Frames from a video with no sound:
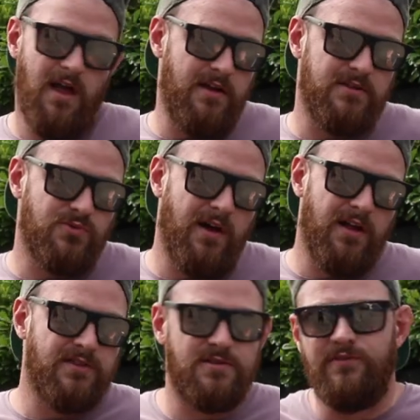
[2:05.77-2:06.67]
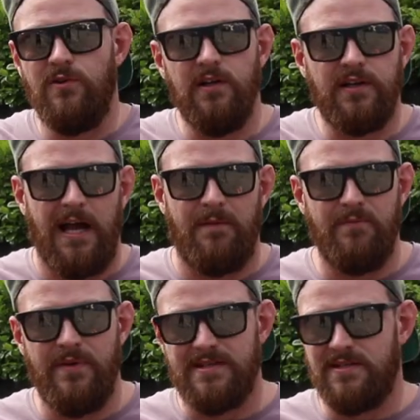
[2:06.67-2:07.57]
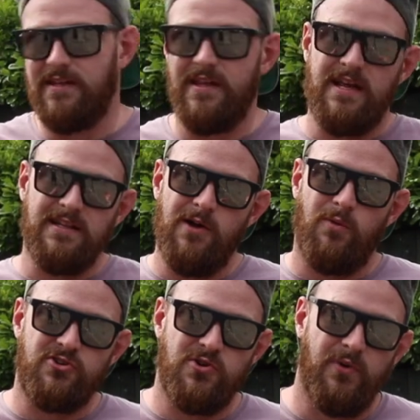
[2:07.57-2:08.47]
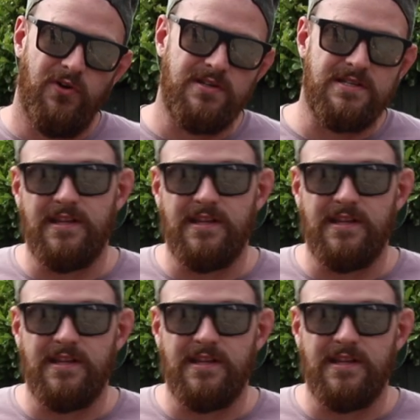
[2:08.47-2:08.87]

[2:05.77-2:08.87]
And as well, there's a few little cabin bits like the headlight washer bungs